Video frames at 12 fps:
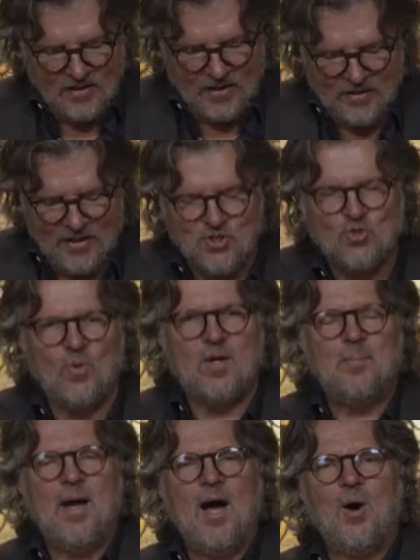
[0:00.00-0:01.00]
they, they
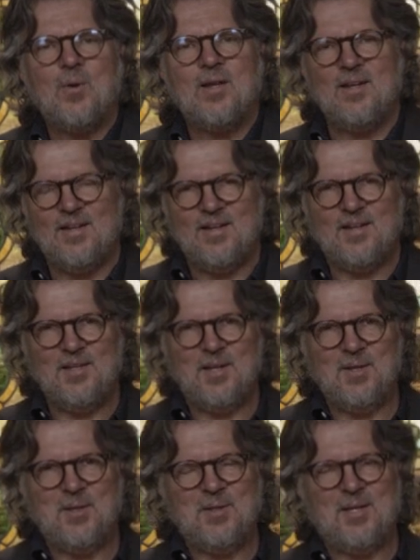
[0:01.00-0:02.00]
strut about
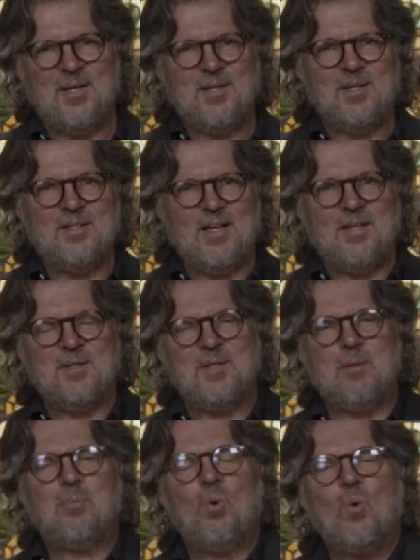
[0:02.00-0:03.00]
they they they
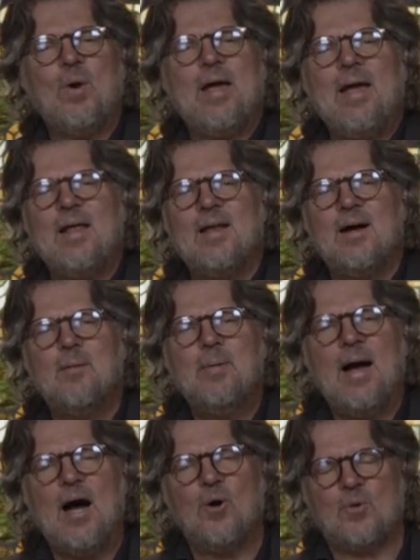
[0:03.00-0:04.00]
they parade
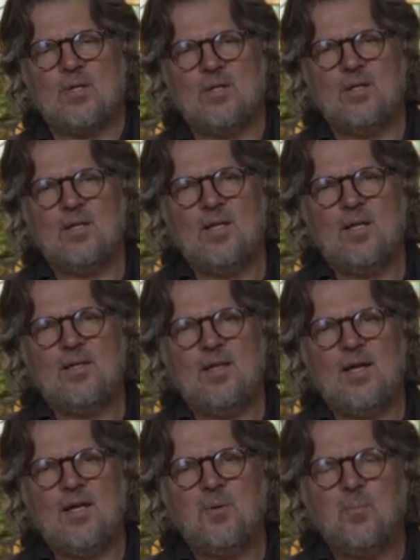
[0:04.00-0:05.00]
about.
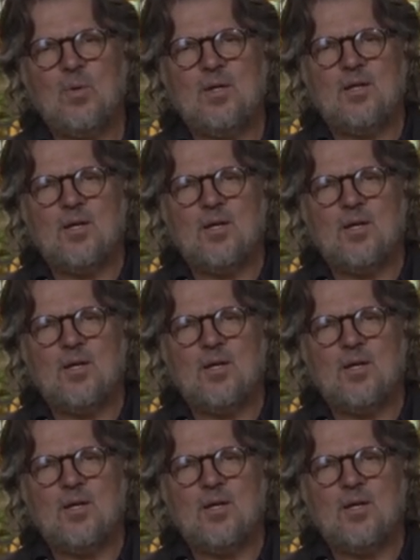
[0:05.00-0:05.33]
They